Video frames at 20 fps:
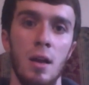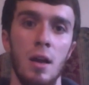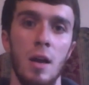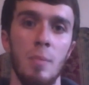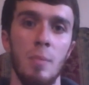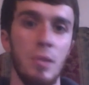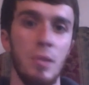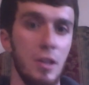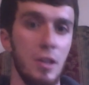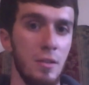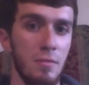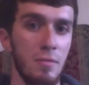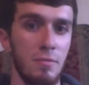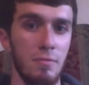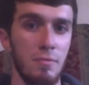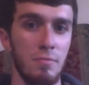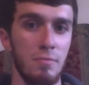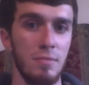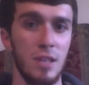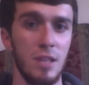I believe
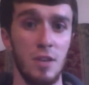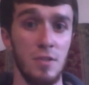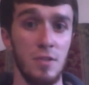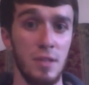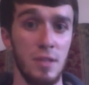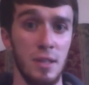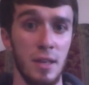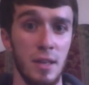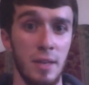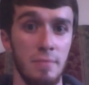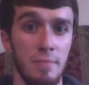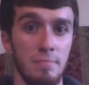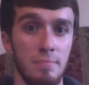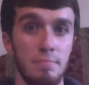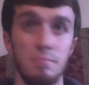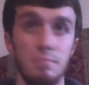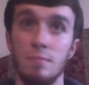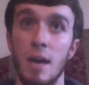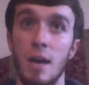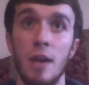is how you say that.
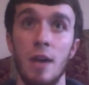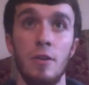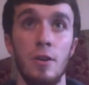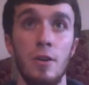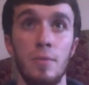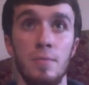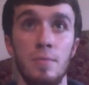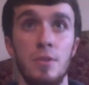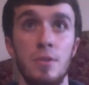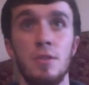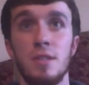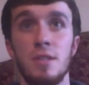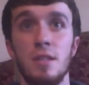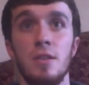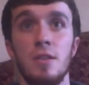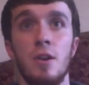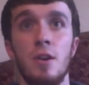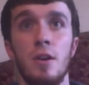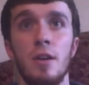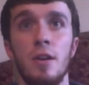I don't know. You can see
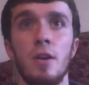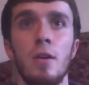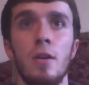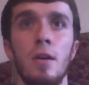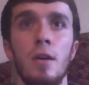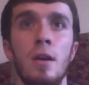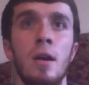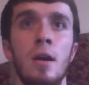the card here.